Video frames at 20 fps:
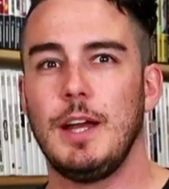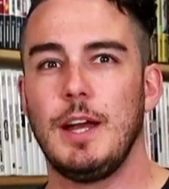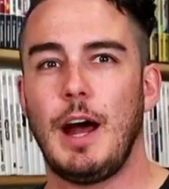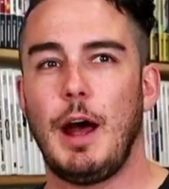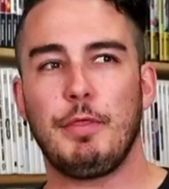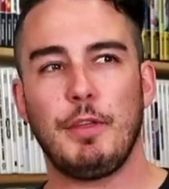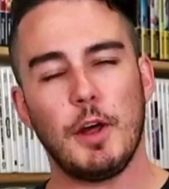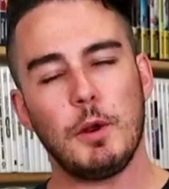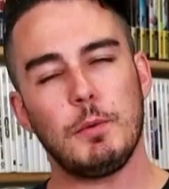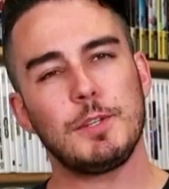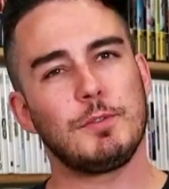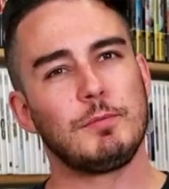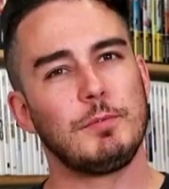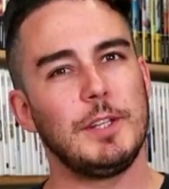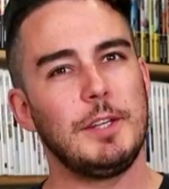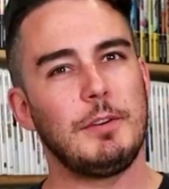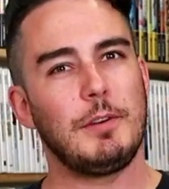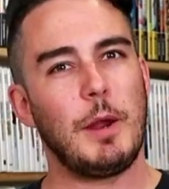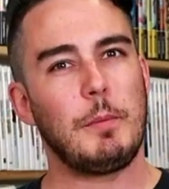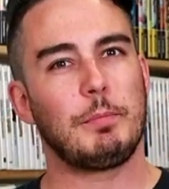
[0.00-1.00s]
I thought it was a
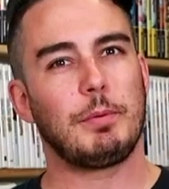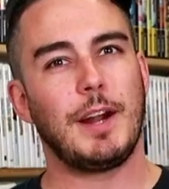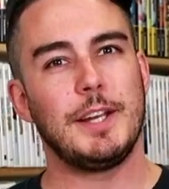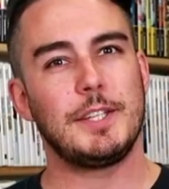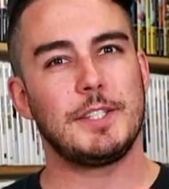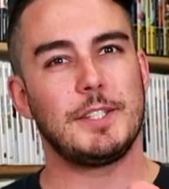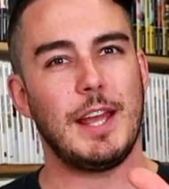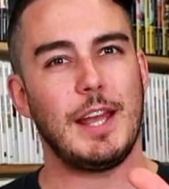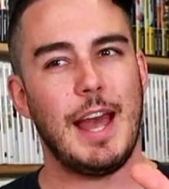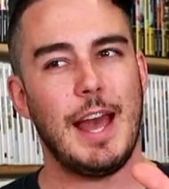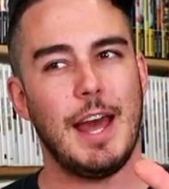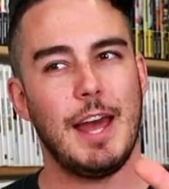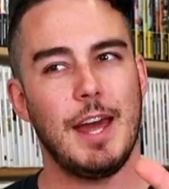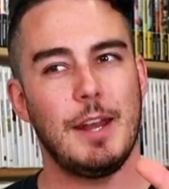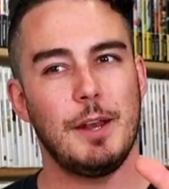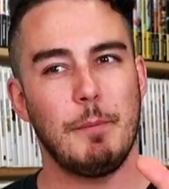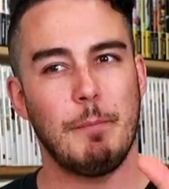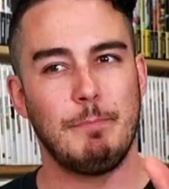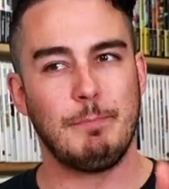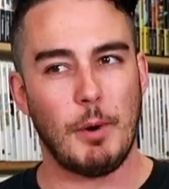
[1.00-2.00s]
really great price
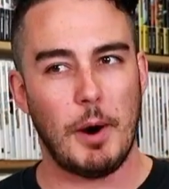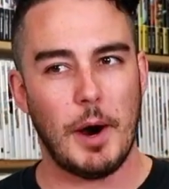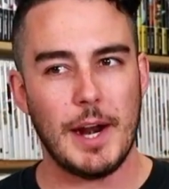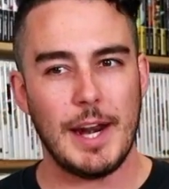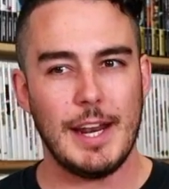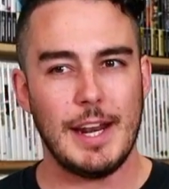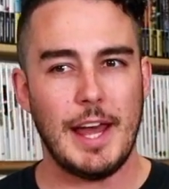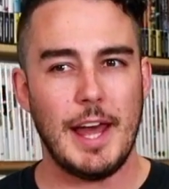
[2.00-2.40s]
and bought it,